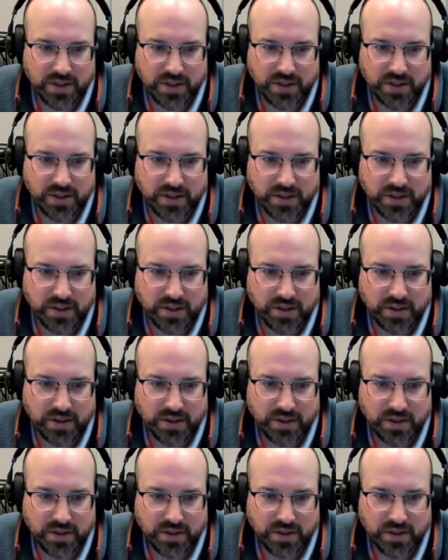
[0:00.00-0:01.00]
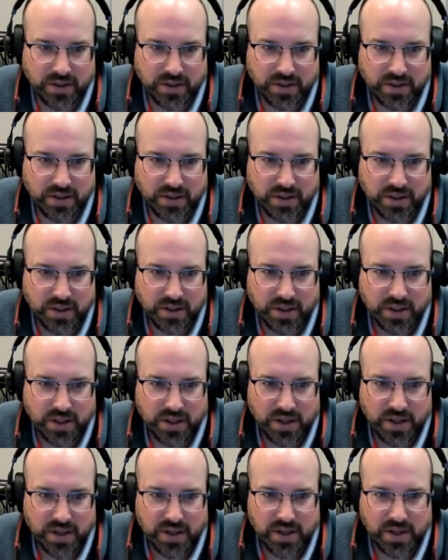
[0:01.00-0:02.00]
to
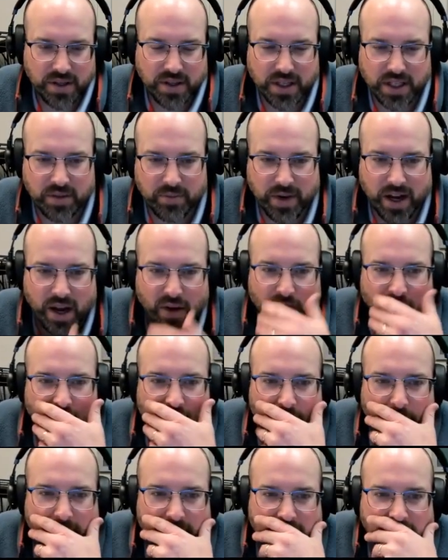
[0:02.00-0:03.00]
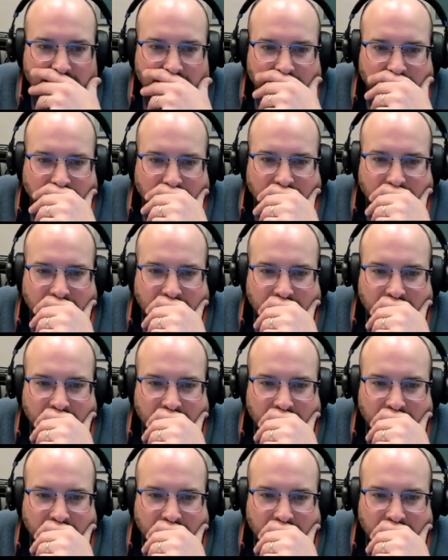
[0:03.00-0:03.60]
think about for our management.